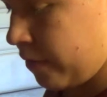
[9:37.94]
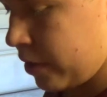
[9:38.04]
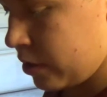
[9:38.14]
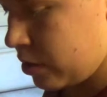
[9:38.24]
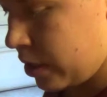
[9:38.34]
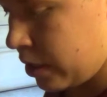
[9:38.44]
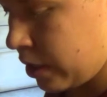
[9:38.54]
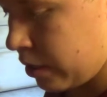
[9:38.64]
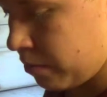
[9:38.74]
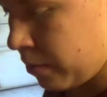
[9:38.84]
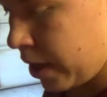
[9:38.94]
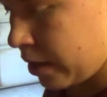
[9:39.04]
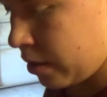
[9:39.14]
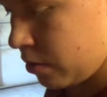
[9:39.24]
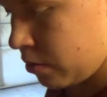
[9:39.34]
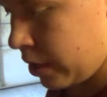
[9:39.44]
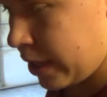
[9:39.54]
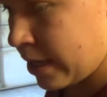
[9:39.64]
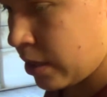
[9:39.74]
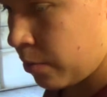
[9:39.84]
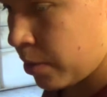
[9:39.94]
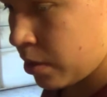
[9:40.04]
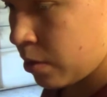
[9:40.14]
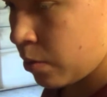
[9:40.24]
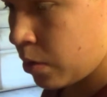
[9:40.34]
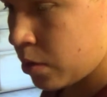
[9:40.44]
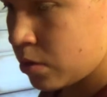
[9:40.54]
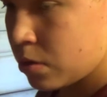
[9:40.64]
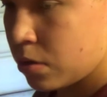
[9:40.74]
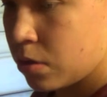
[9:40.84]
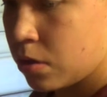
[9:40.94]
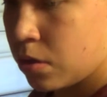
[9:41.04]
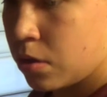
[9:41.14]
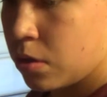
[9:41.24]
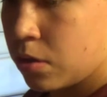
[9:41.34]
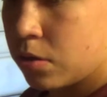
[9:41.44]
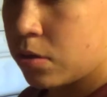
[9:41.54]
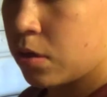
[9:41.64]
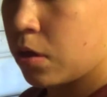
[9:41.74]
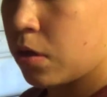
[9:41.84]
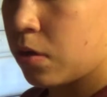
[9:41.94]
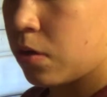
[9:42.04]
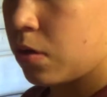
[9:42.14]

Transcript: inch, he didn't make it. Like, that's how big he was. So,